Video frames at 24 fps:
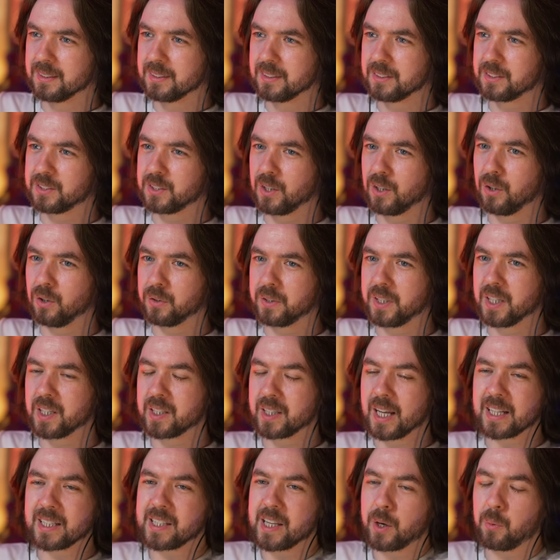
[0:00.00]
So
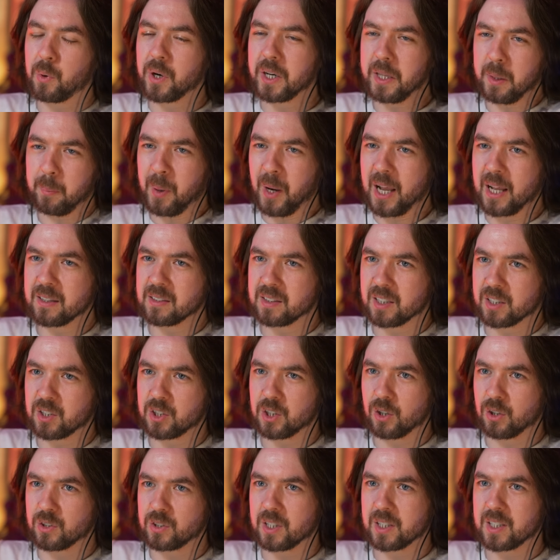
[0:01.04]
that's like one of the plans this
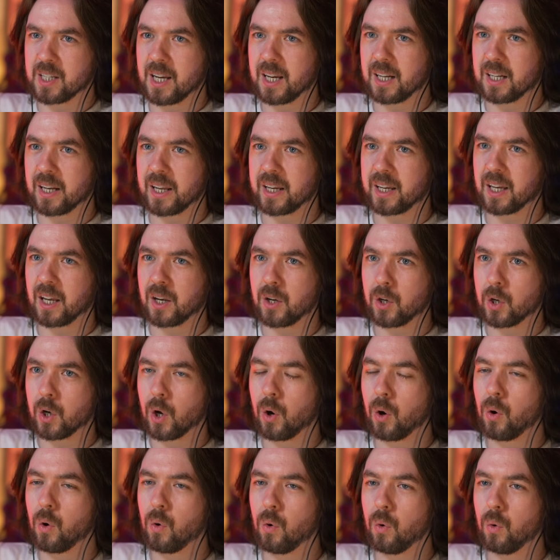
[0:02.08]
year, is to take like a
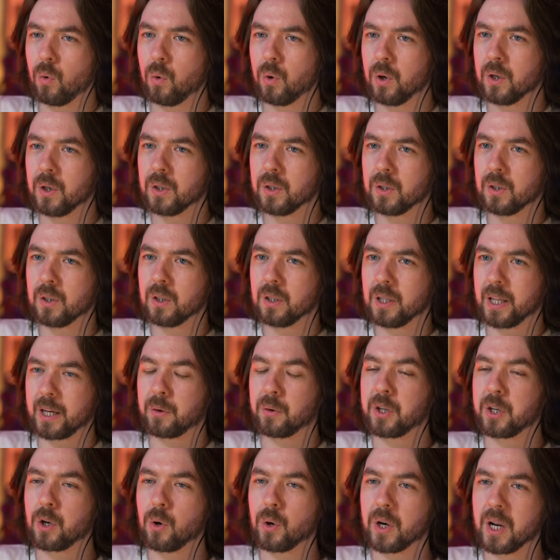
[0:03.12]
like
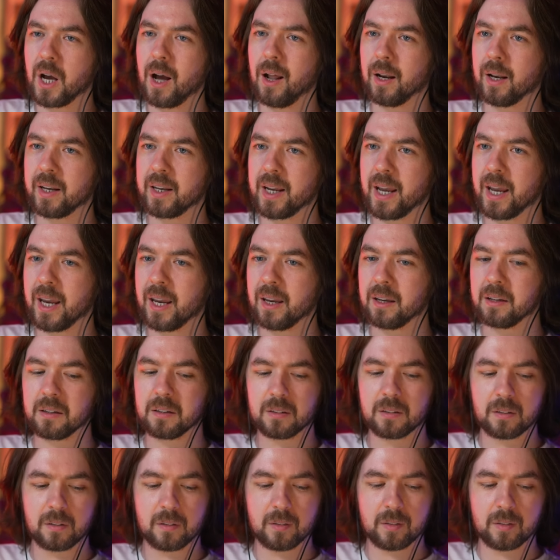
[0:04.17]
when I go on holiday,